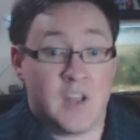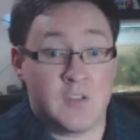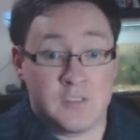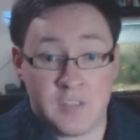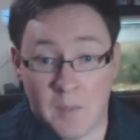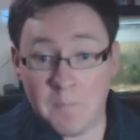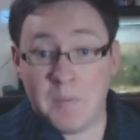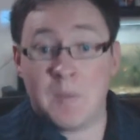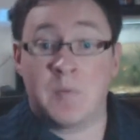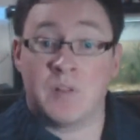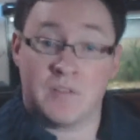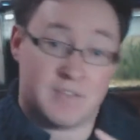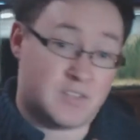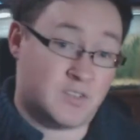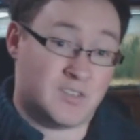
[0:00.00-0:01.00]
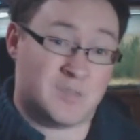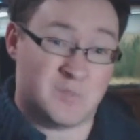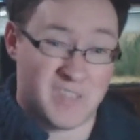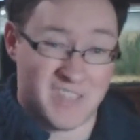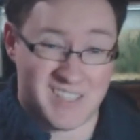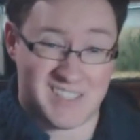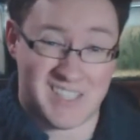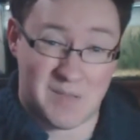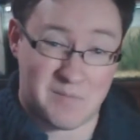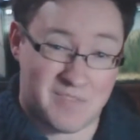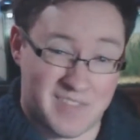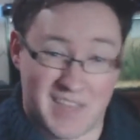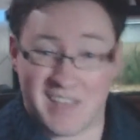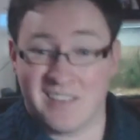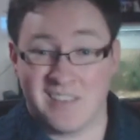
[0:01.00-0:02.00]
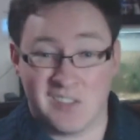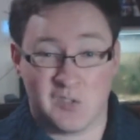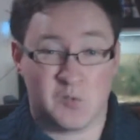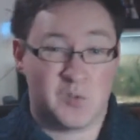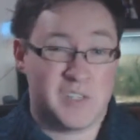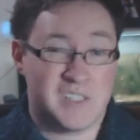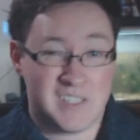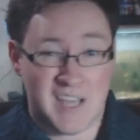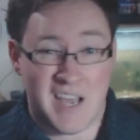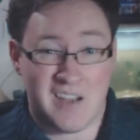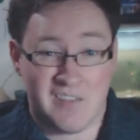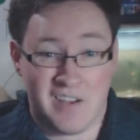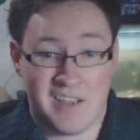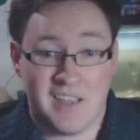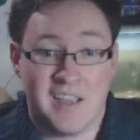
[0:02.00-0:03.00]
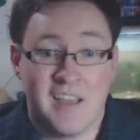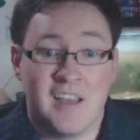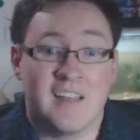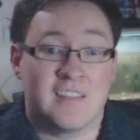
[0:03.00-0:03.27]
Now, some people have accused me of the same thing in the stories that I write,